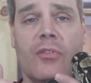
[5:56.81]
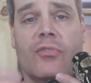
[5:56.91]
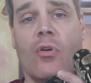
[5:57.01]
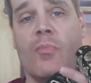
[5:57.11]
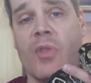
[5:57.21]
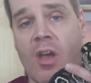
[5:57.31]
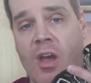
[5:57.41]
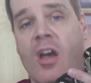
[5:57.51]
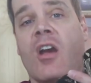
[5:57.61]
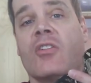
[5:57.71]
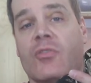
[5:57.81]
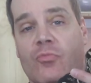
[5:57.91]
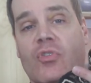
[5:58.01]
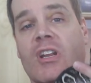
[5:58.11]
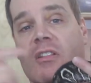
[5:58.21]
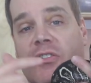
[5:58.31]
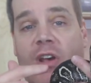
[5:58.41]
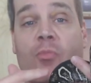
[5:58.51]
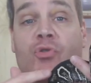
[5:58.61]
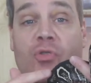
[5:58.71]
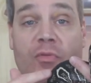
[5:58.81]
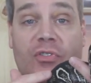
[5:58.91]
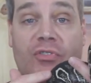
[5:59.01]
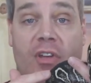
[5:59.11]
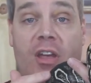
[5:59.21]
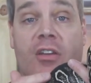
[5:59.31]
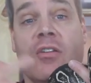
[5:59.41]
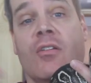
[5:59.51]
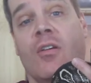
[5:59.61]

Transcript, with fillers: So reading the temperature of the snake